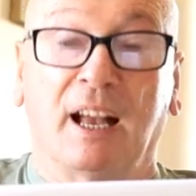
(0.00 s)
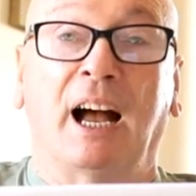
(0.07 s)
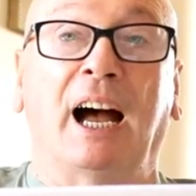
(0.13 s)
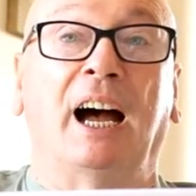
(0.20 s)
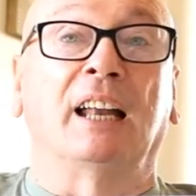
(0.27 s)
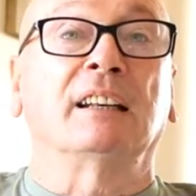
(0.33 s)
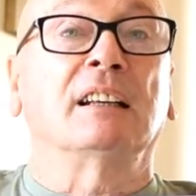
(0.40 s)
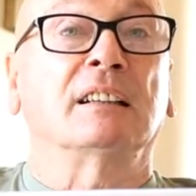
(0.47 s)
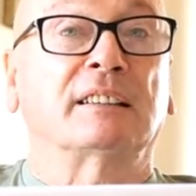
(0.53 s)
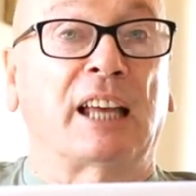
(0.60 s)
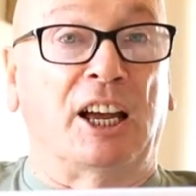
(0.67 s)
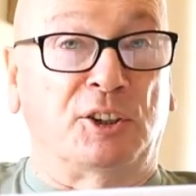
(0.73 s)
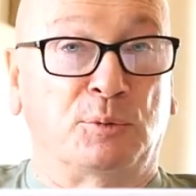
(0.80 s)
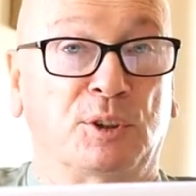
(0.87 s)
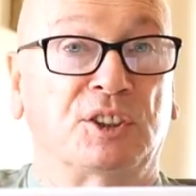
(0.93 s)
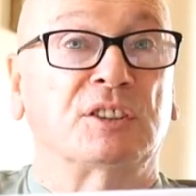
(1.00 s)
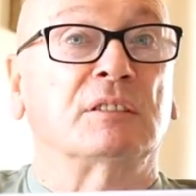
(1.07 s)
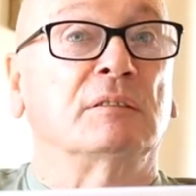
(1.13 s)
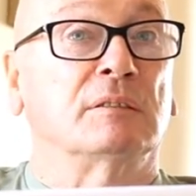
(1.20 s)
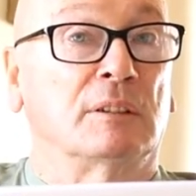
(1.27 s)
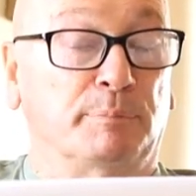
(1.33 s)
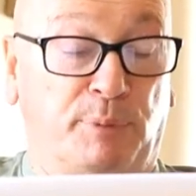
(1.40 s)
And that
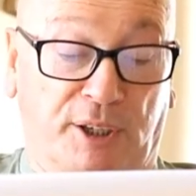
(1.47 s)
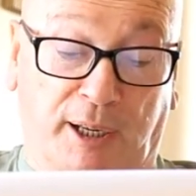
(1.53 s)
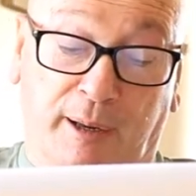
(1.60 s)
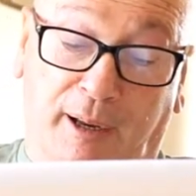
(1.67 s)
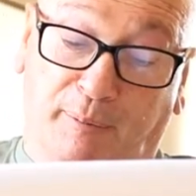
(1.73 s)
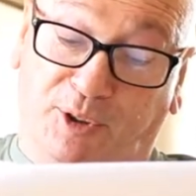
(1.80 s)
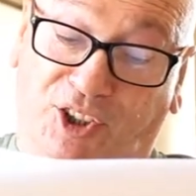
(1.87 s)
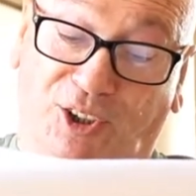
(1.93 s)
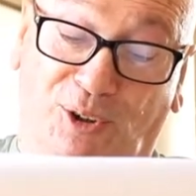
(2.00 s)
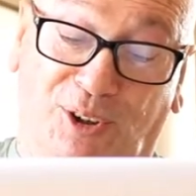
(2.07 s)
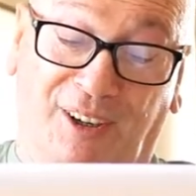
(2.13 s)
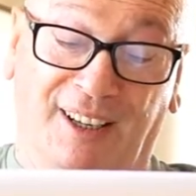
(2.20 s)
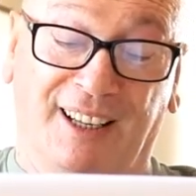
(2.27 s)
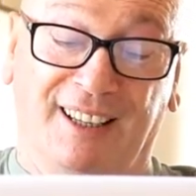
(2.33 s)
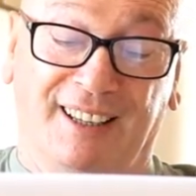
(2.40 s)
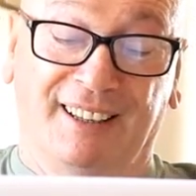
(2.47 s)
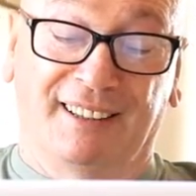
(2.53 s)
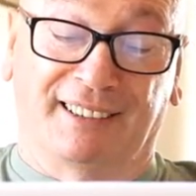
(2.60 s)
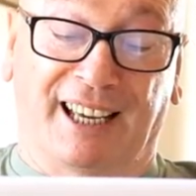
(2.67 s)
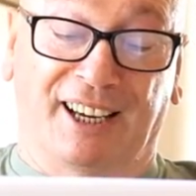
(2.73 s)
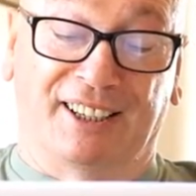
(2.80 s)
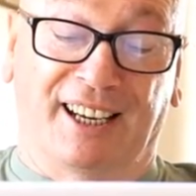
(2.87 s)
was, but I'm sure
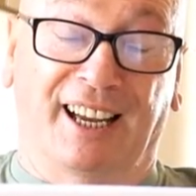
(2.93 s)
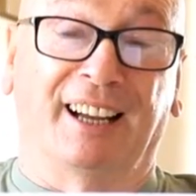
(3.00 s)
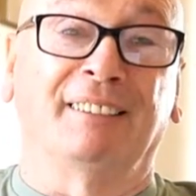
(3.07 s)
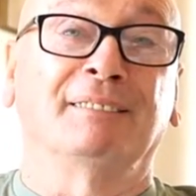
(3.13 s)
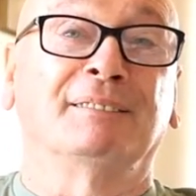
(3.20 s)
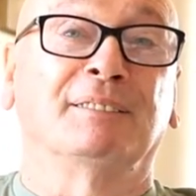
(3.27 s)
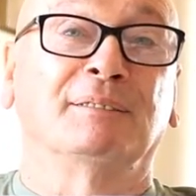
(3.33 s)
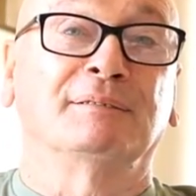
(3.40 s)
that uh,